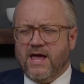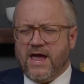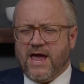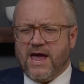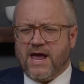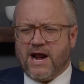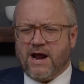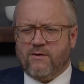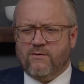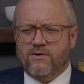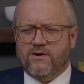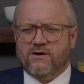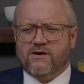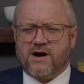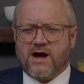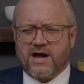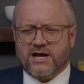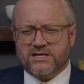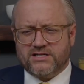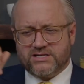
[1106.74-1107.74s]
And I
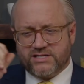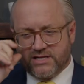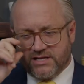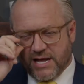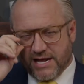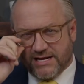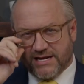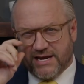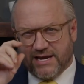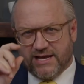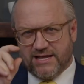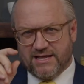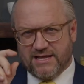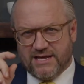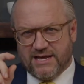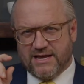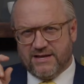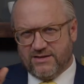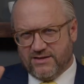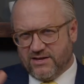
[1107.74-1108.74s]
realized that it,
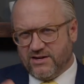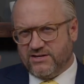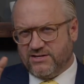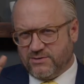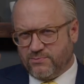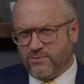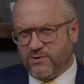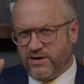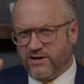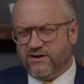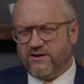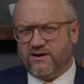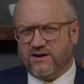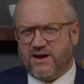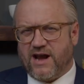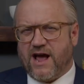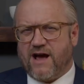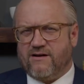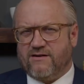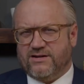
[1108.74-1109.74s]
it, that's a pretty good
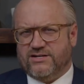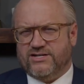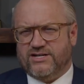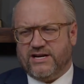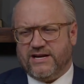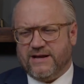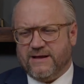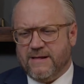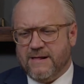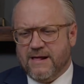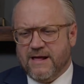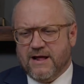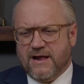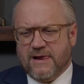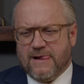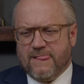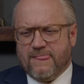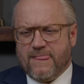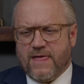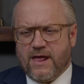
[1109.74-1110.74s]
analogy,
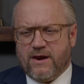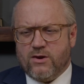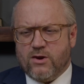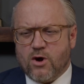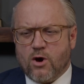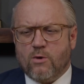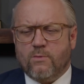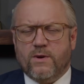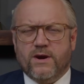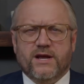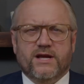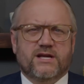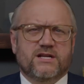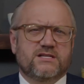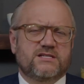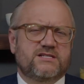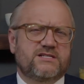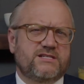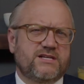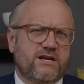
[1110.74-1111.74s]
that nobody
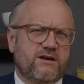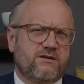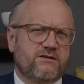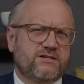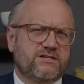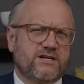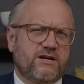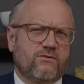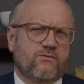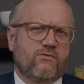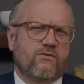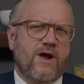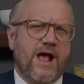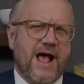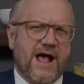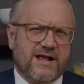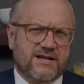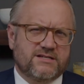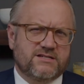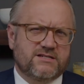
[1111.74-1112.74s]
considers it
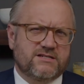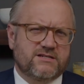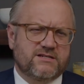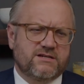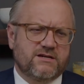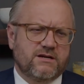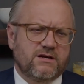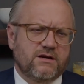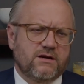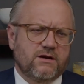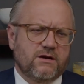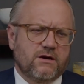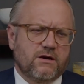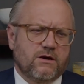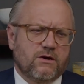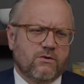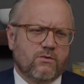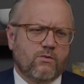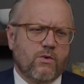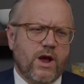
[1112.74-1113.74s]
rest
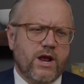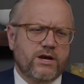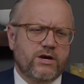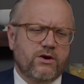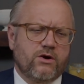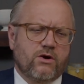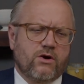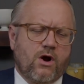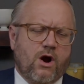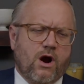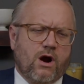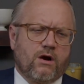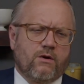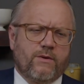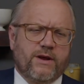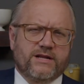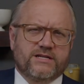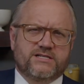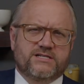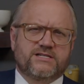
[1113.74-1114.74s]
when your heart
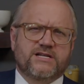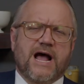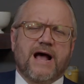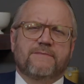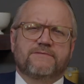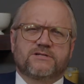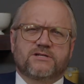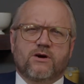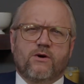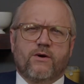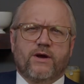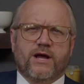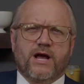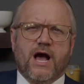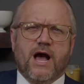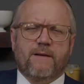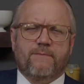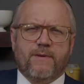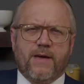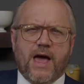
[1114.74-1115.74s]
rate stops going
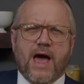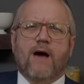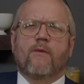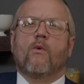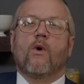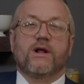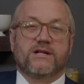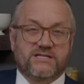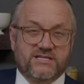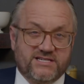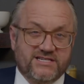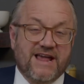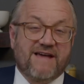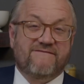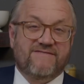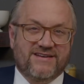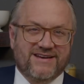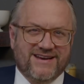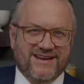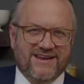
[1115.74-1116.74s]
up at one
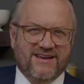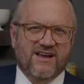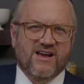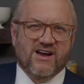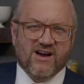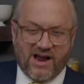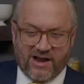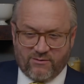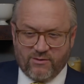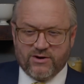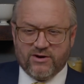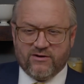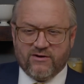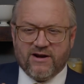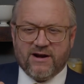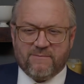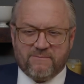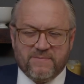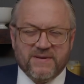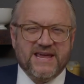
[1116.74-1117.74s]
seventy. Like when you're
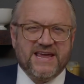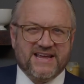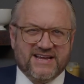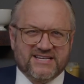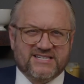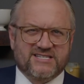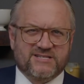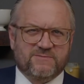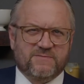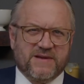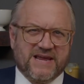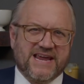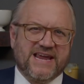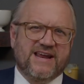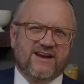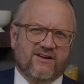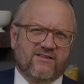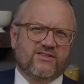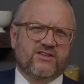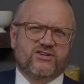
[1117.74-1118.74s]
in a peak
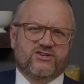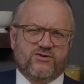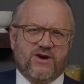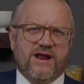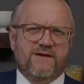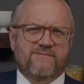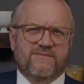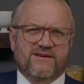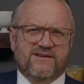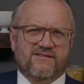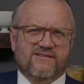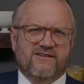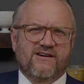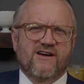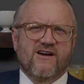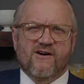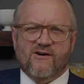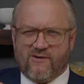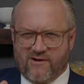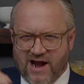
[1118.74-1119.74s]
speed on the treadmill
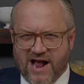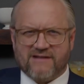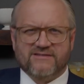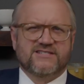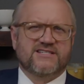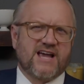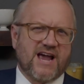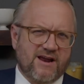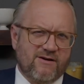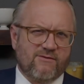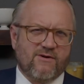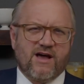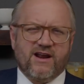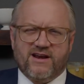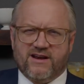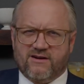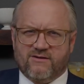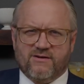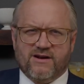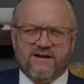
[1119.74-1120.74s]
or outside
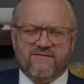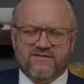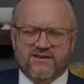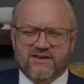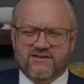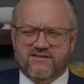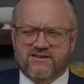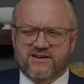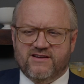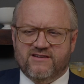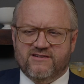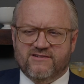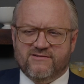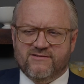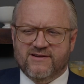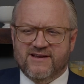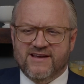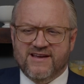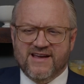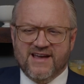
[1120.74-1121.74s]
running or whatever you do,